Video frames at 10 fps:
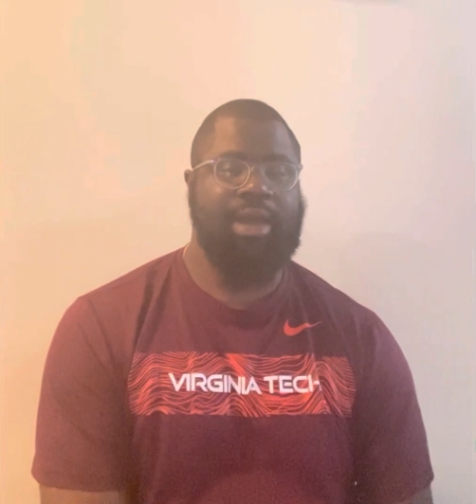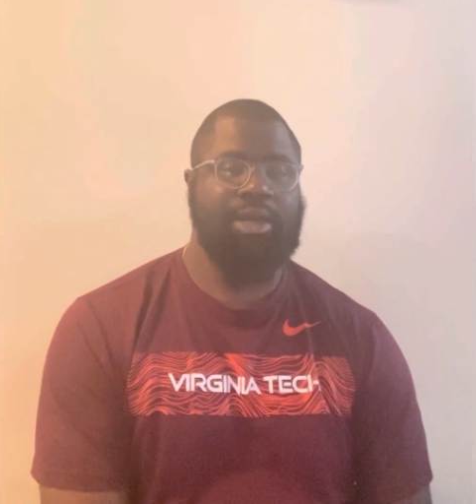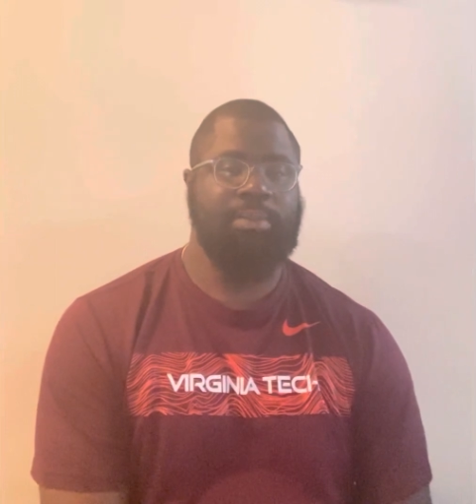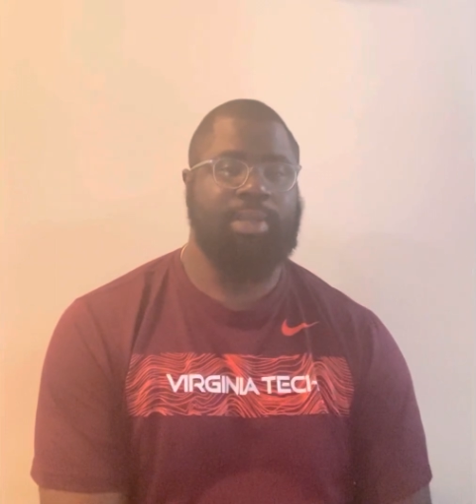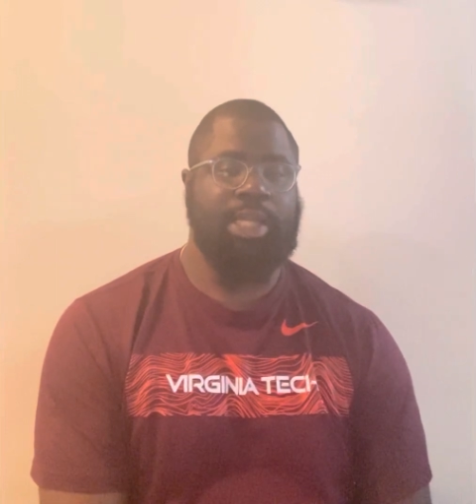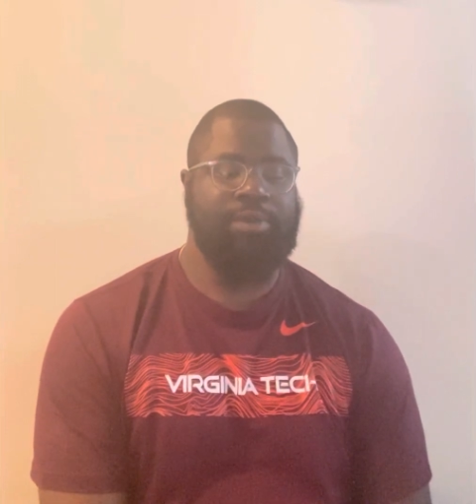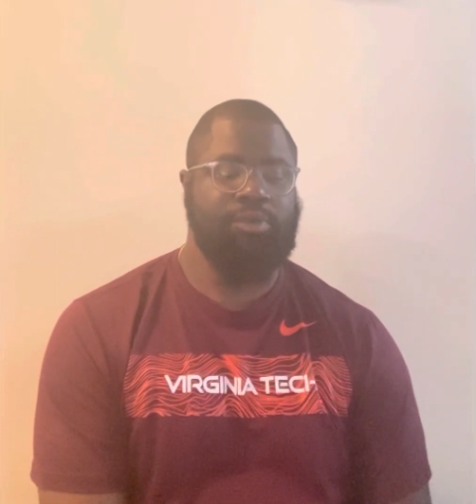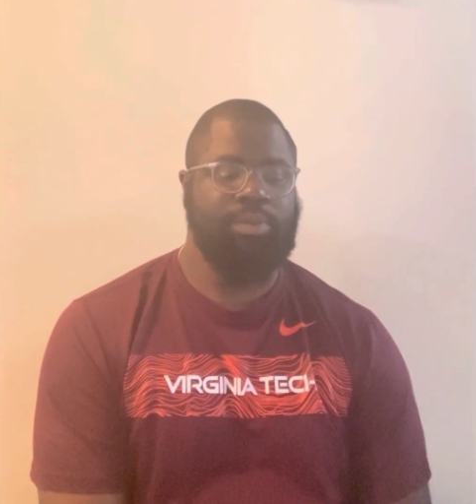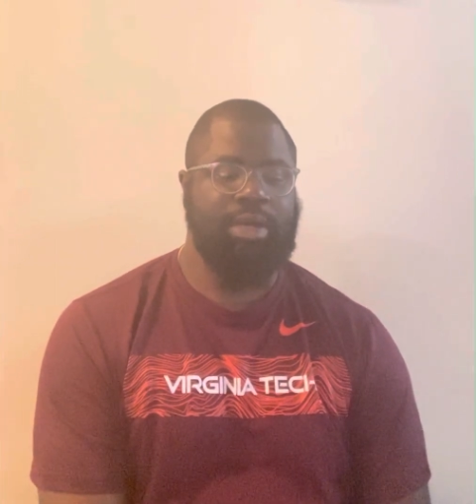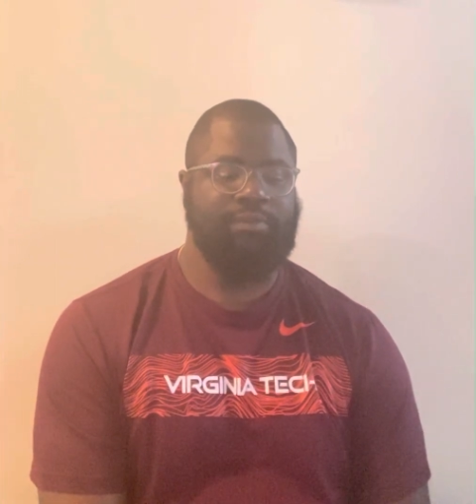comply with
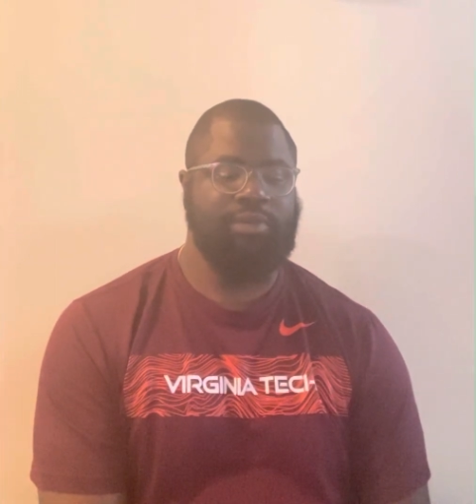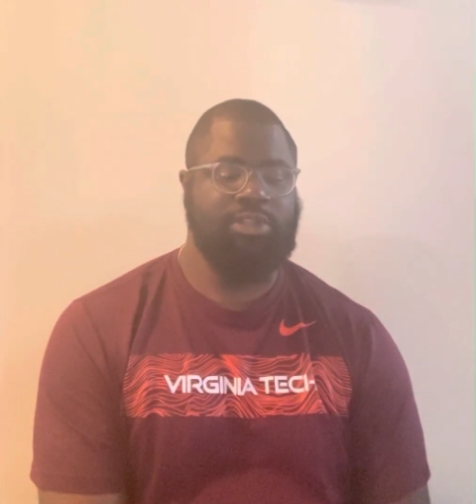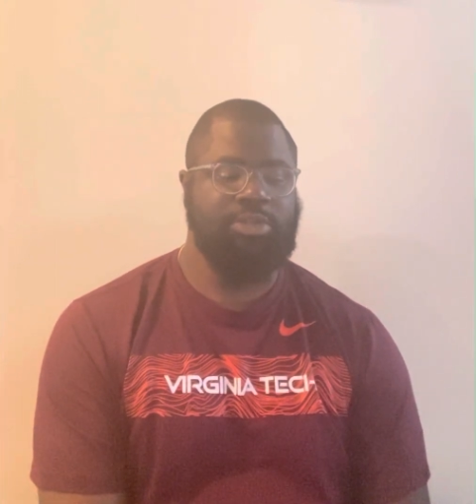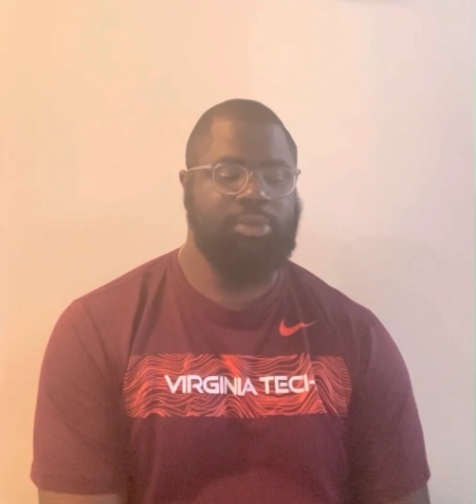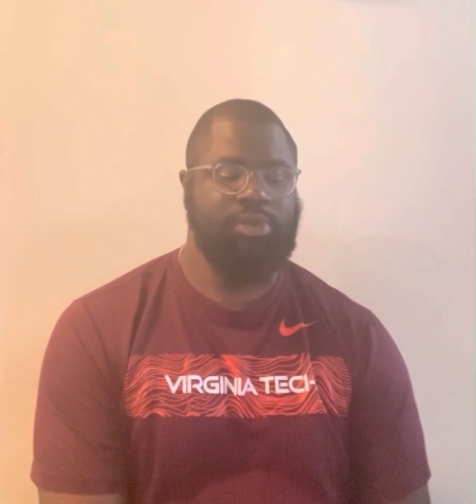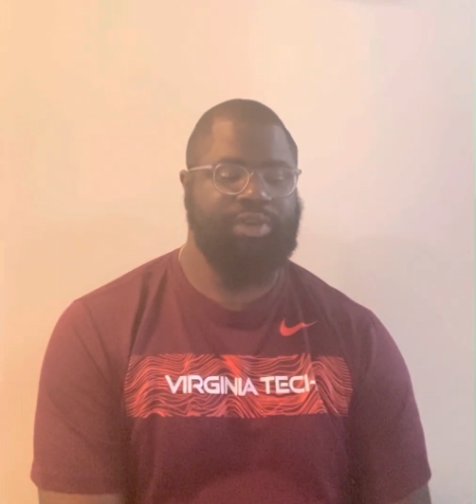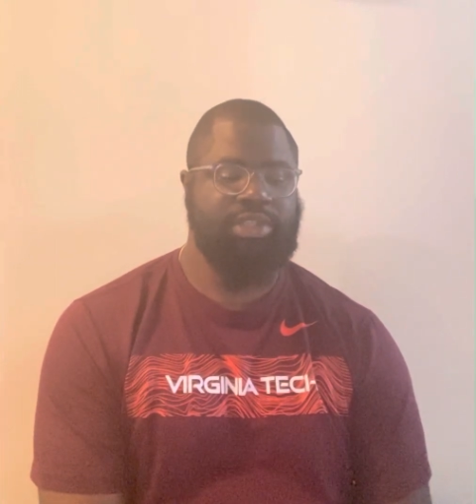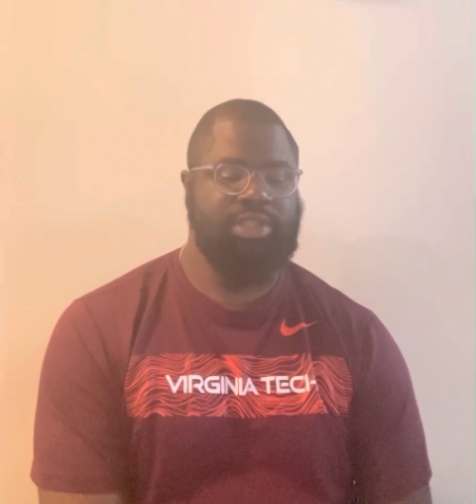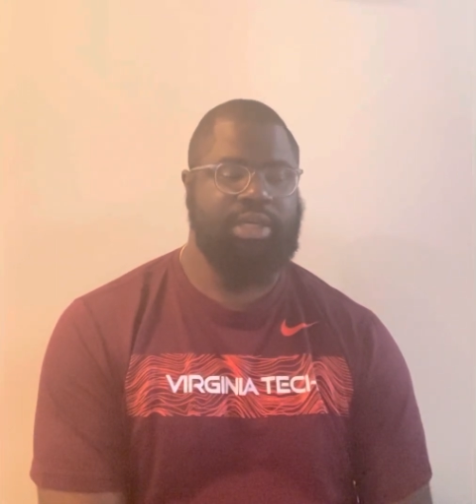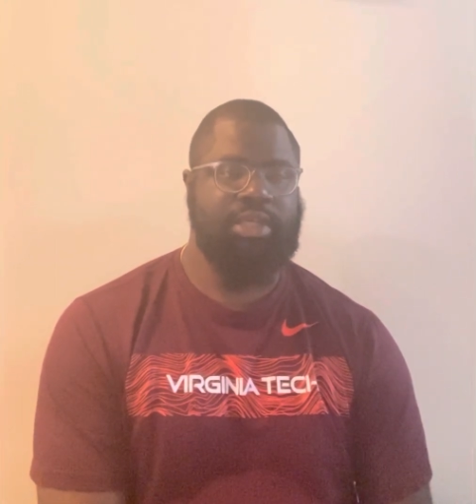Brown versus Board of
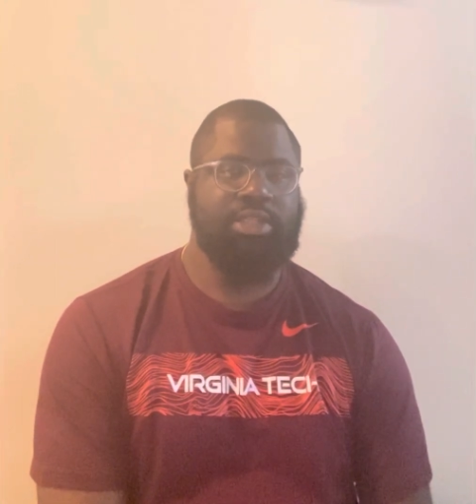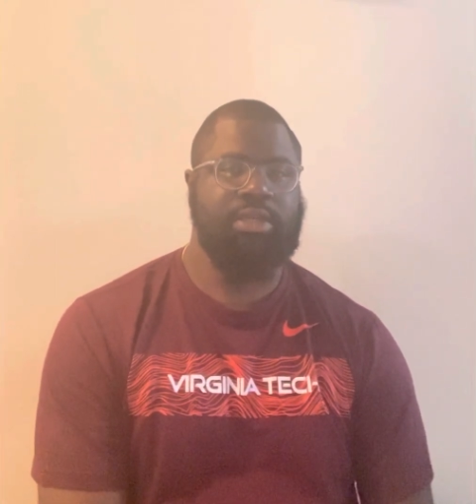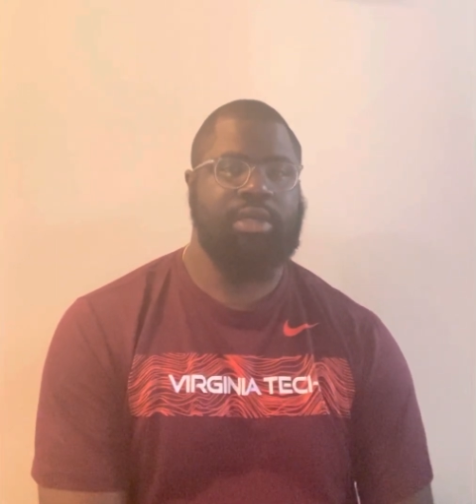Education